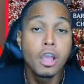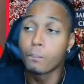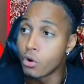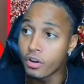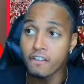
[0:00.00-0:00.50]

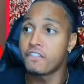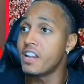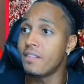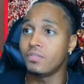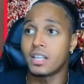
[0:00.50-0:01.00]
Bruno
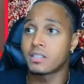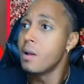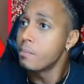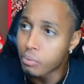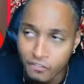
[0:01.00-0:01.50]
Fernandes
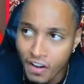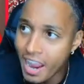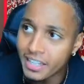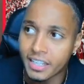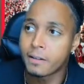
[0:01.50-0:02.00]

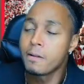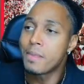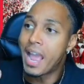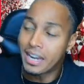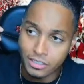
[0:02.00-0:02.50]
providing
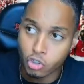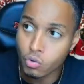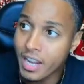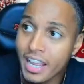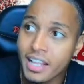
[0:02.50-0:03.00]
and
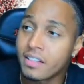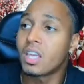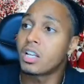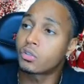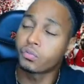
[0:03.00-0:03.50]
creating
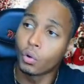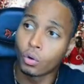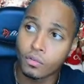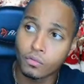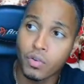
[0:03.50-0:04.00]
things
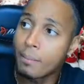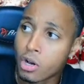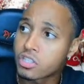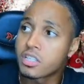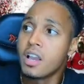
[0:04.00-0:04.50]
for
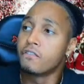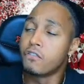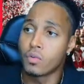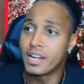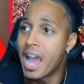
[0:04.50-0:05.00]
Ramos,
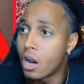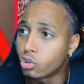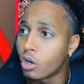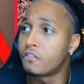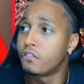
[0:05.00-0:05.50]
for
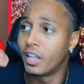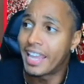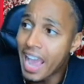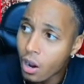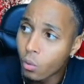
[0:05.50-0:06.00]
Ronaldo, for
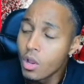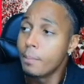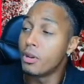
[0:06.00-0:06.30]
Leao.